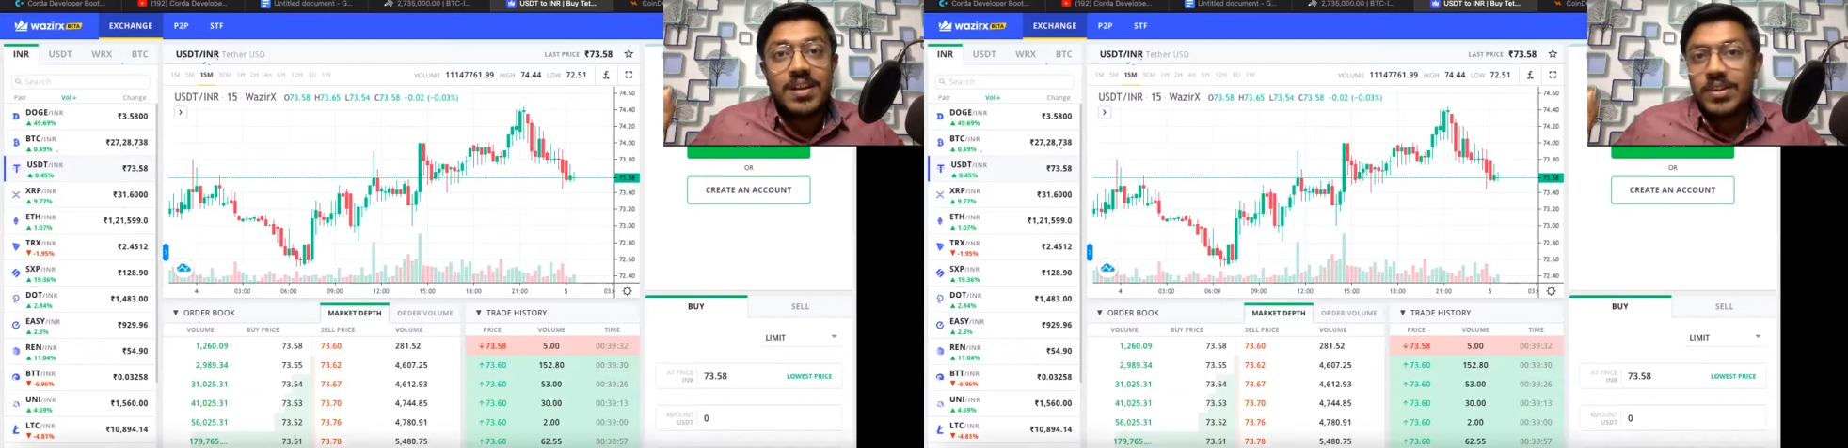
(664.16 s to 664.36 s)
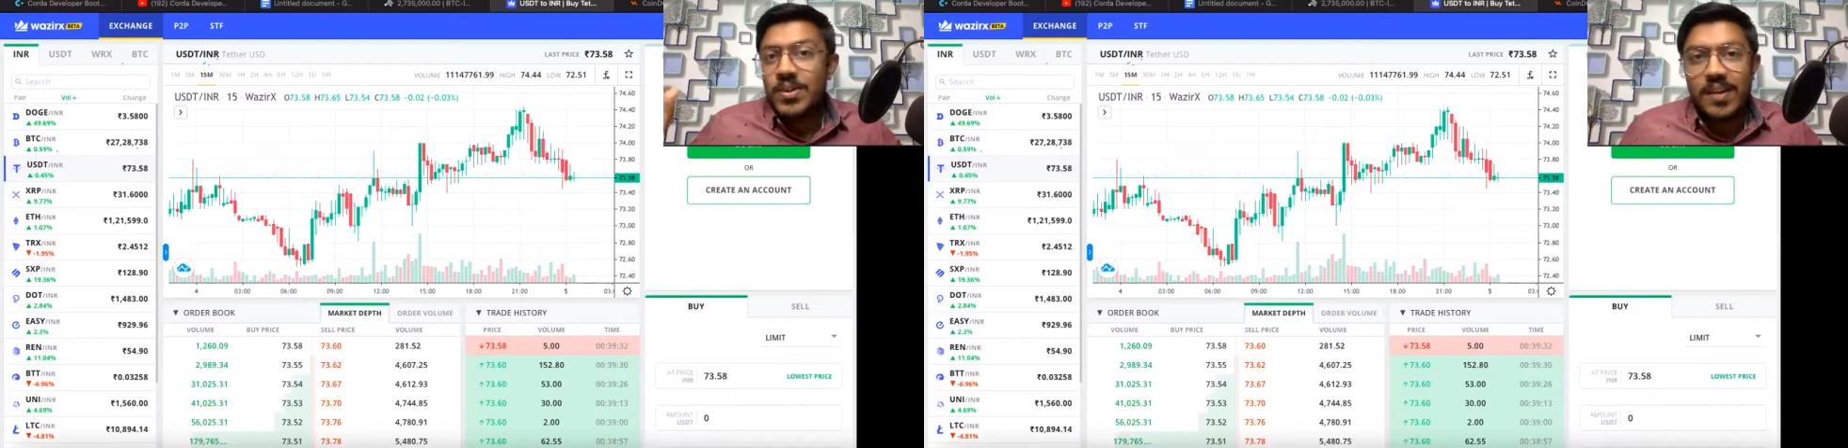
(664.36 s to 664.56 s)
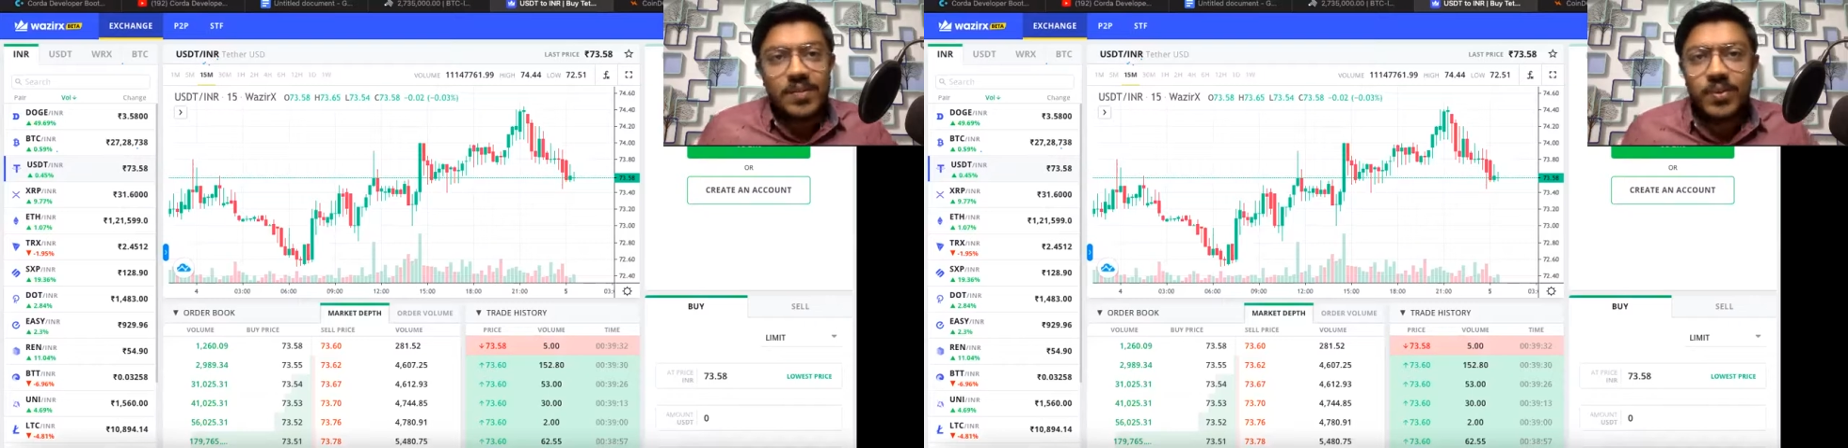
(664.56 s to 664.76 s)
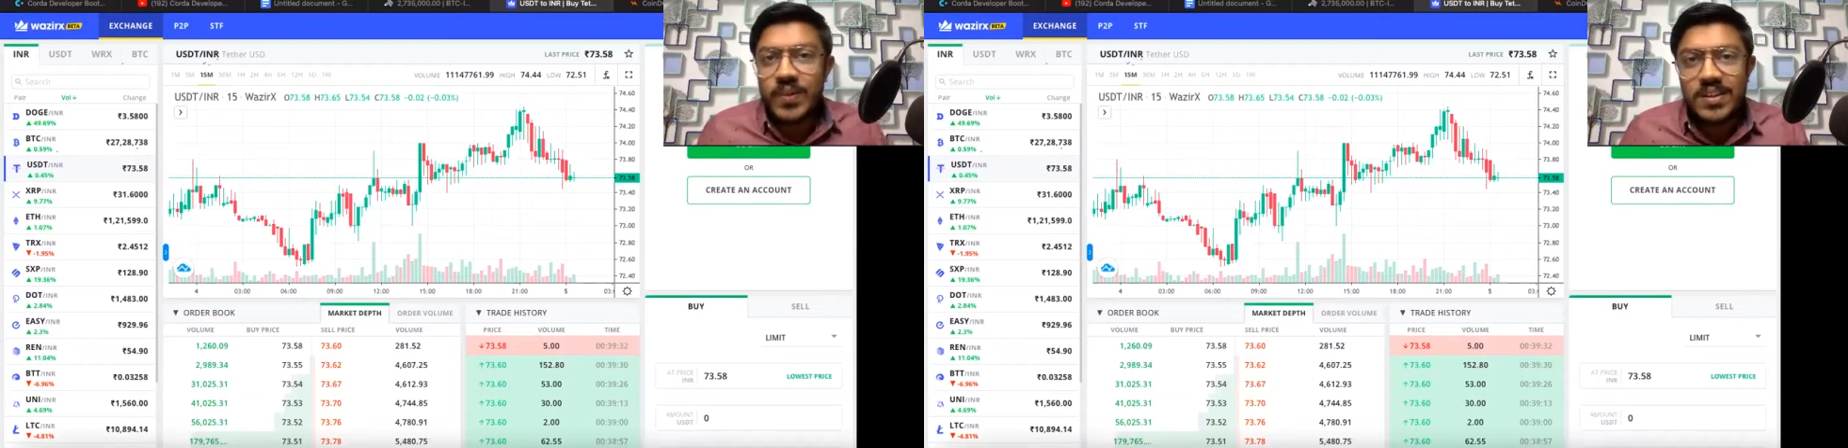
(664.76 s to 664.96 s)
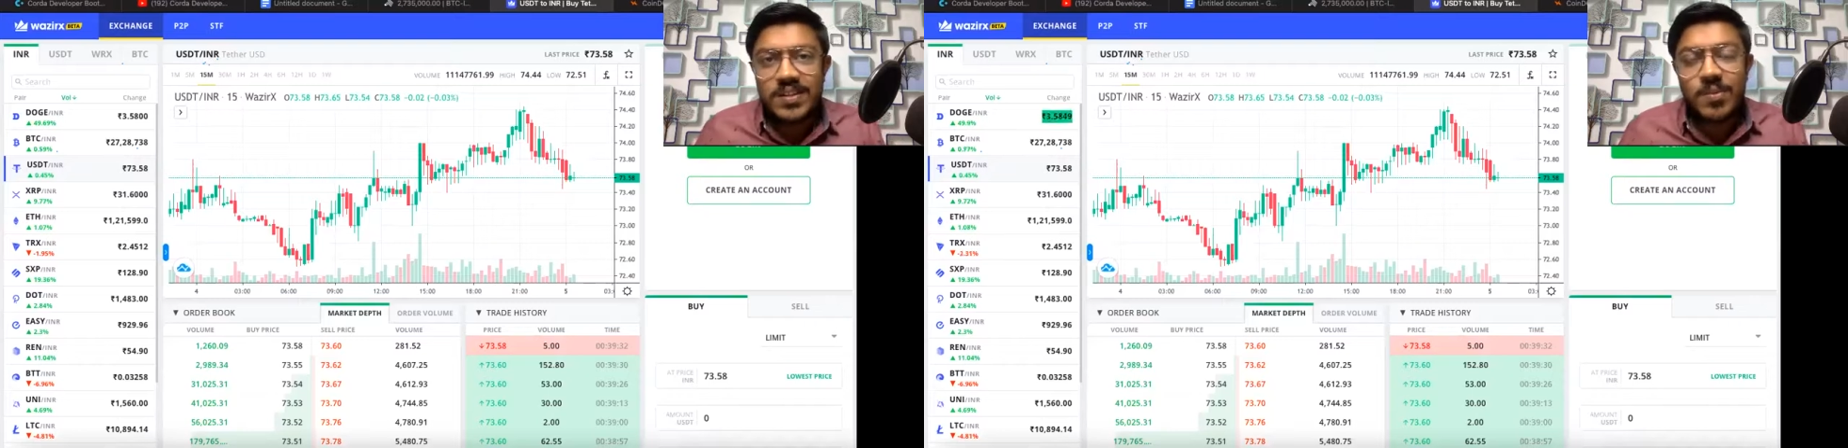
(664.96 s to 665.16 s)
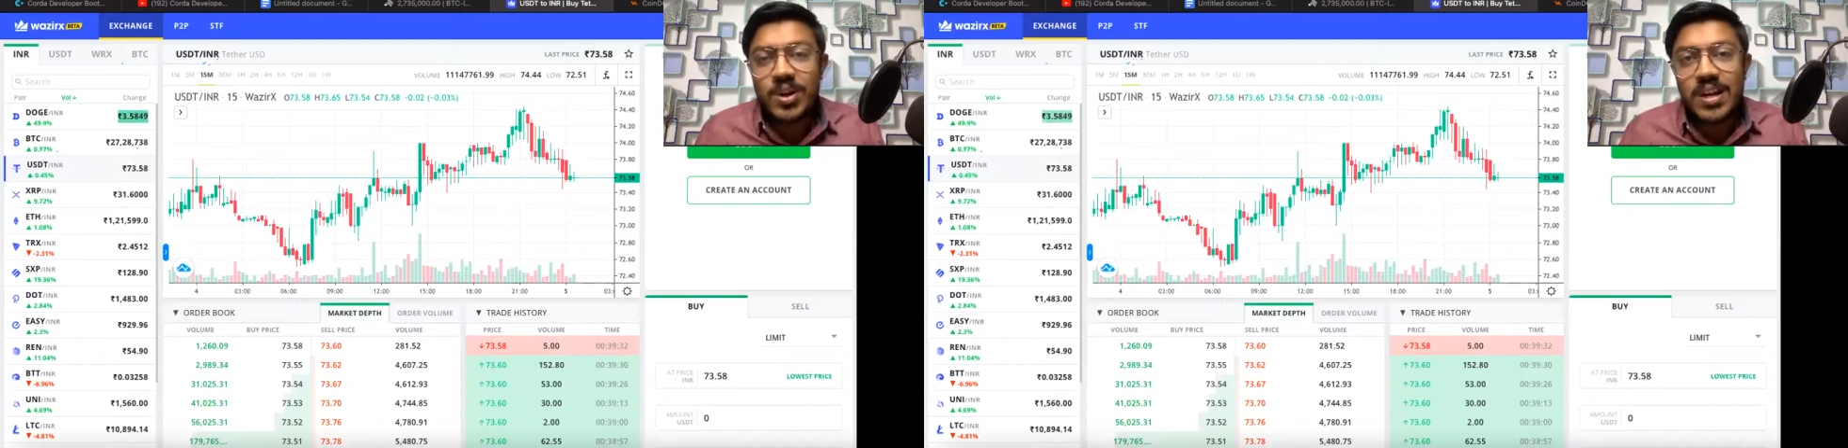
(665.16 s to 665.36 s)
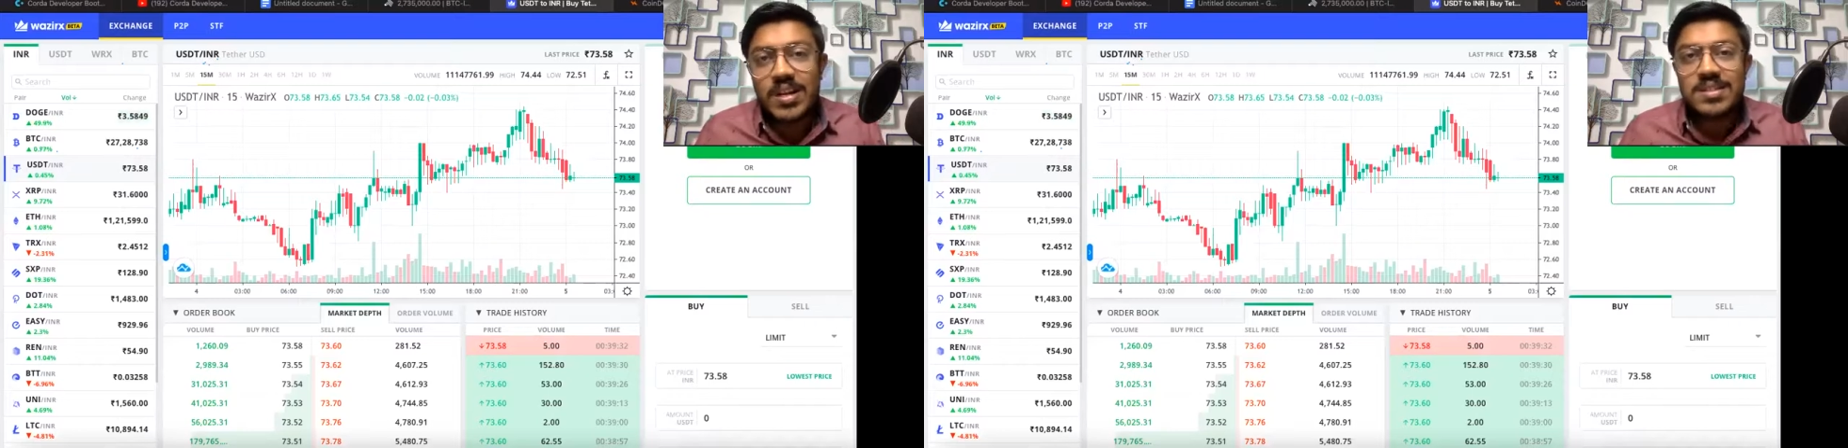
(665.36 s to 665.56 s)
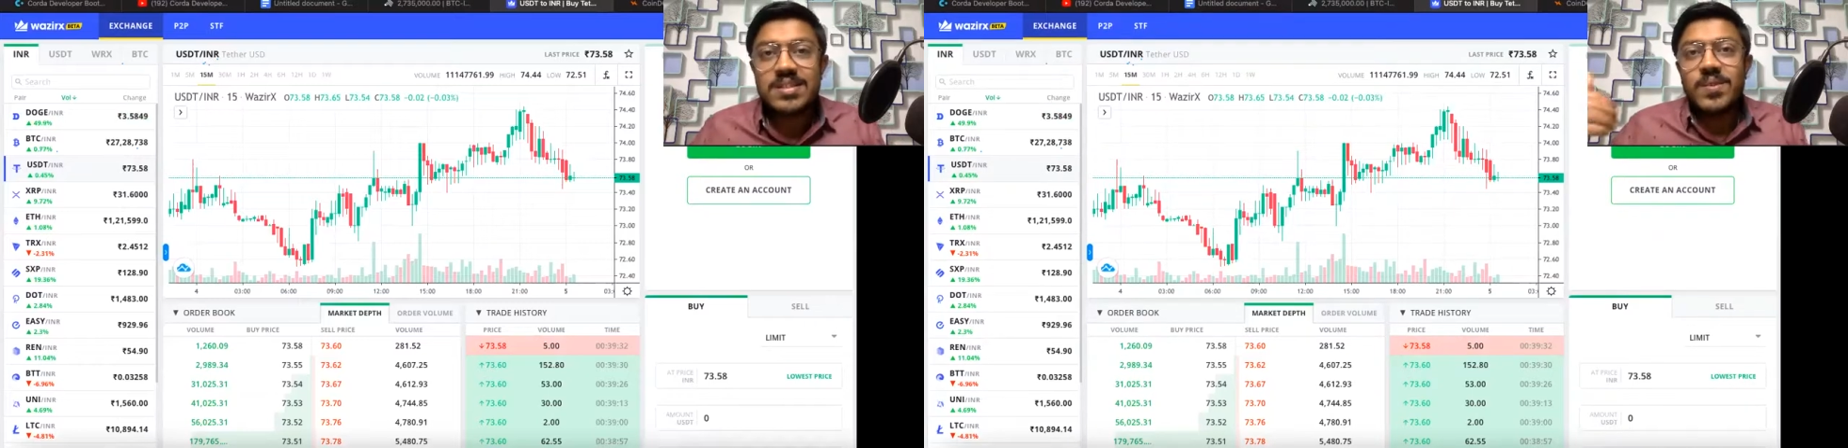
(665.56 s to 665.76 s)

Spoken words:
You have to do very small tasks,